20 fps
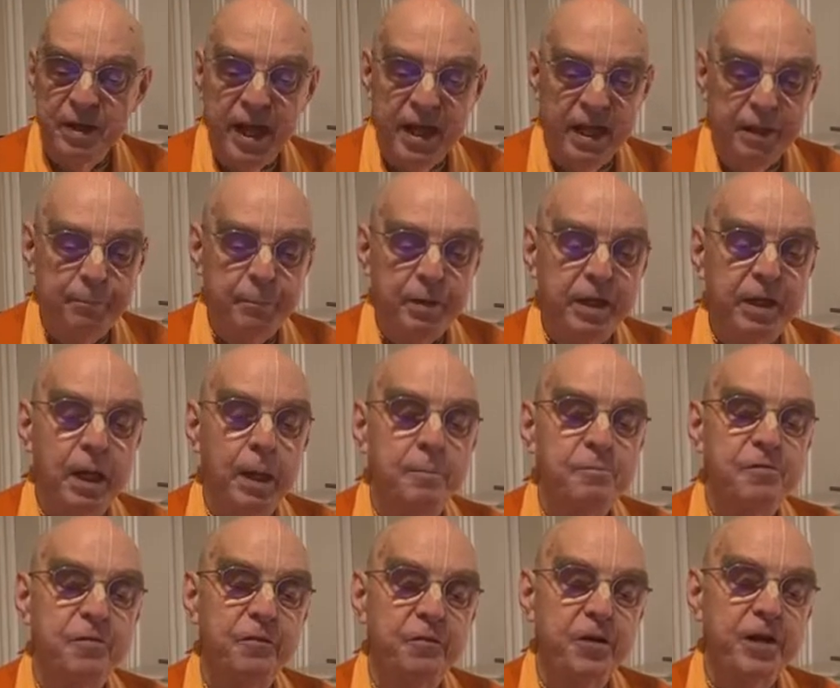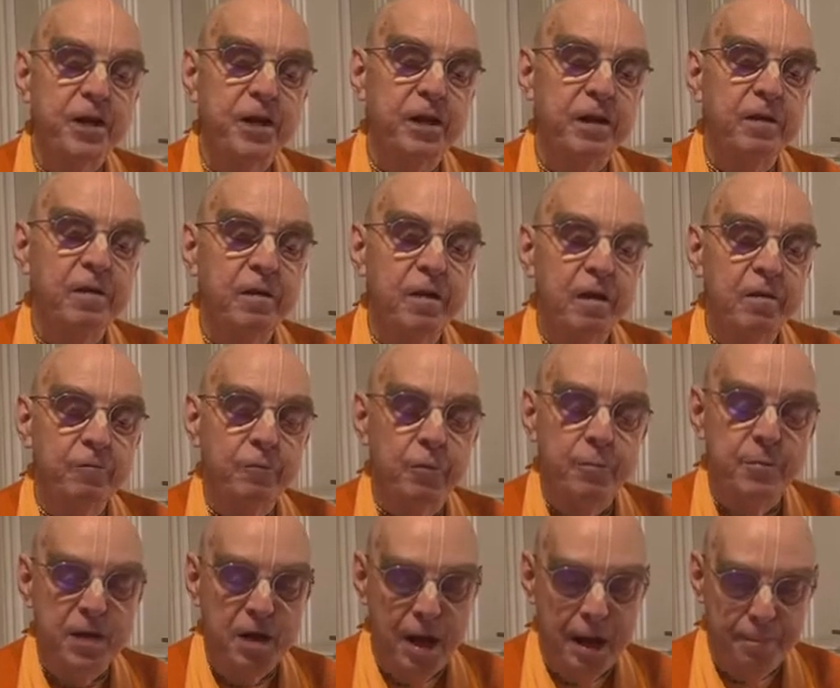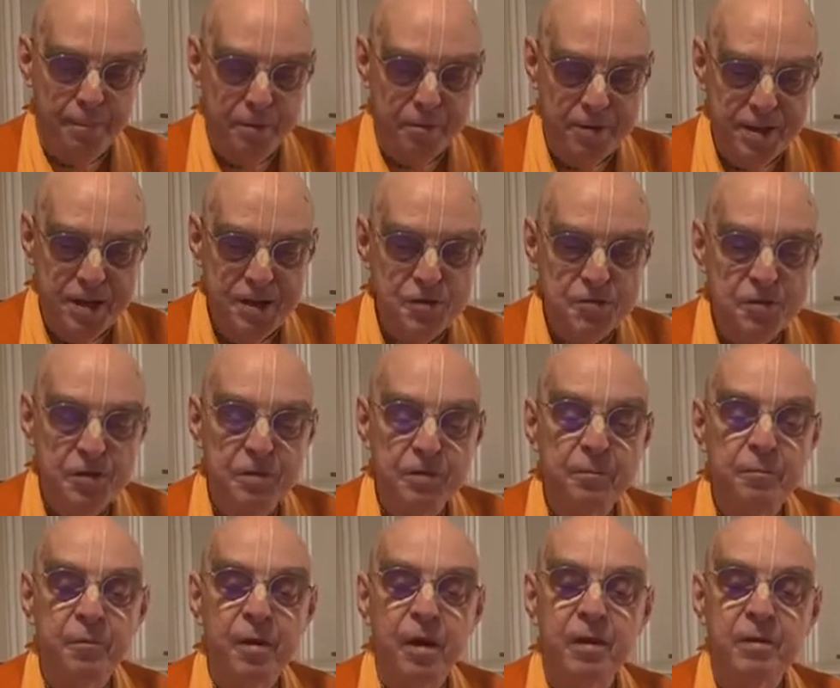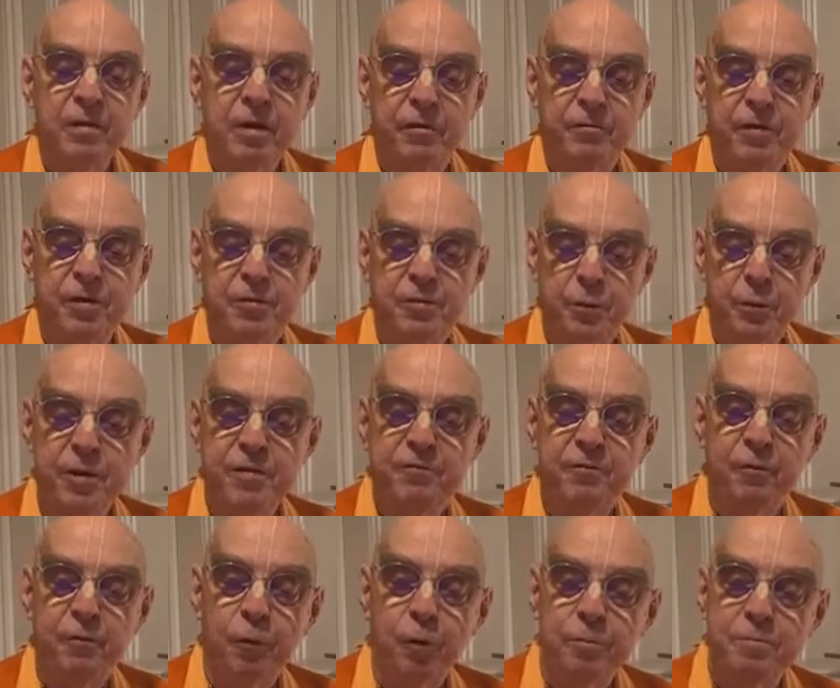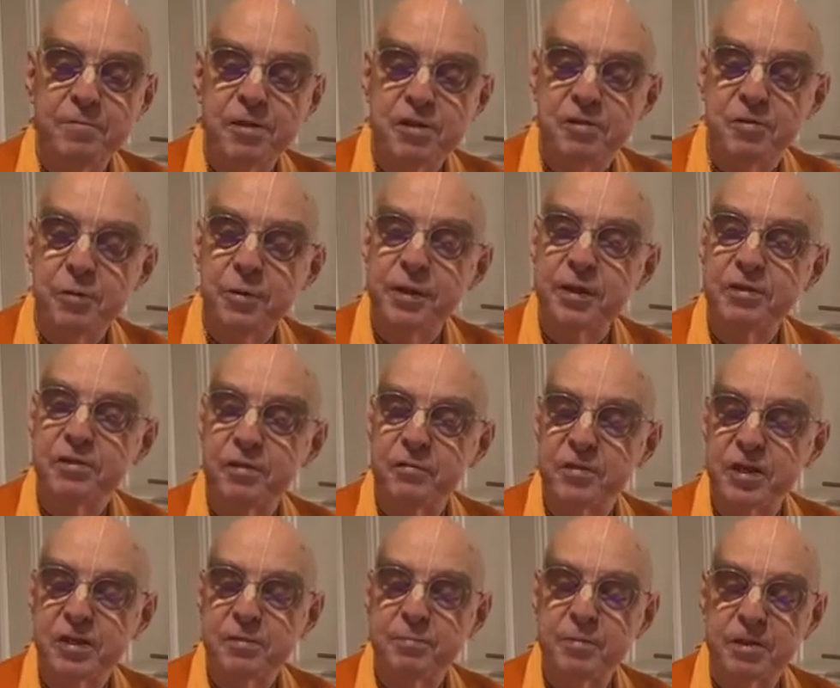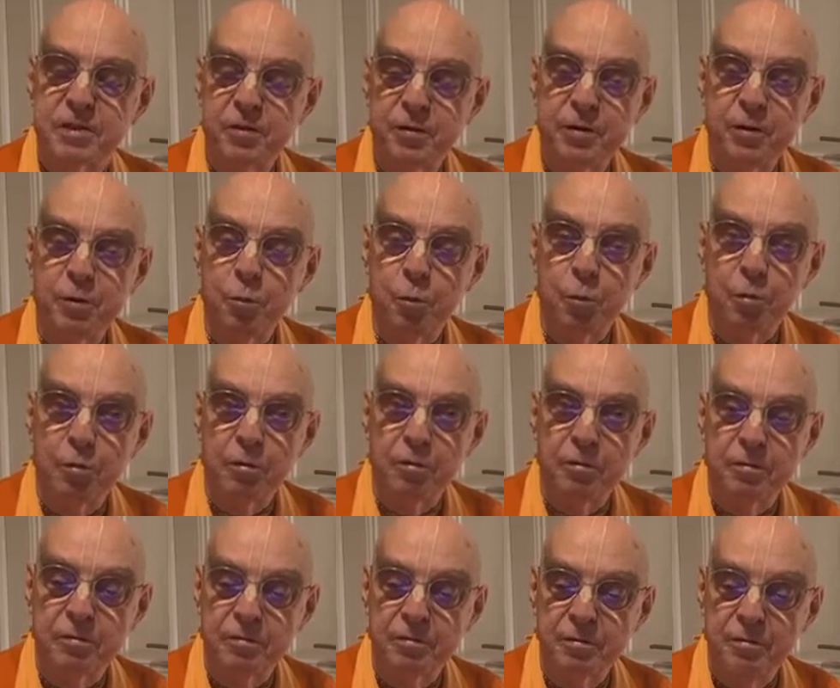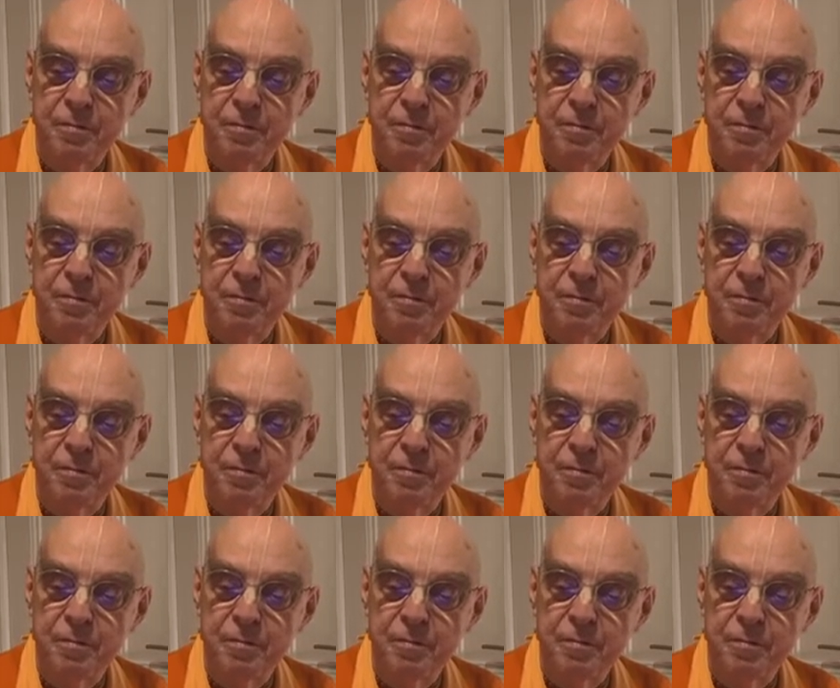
and it becomes free from the operation of the threefold miseries of this material world.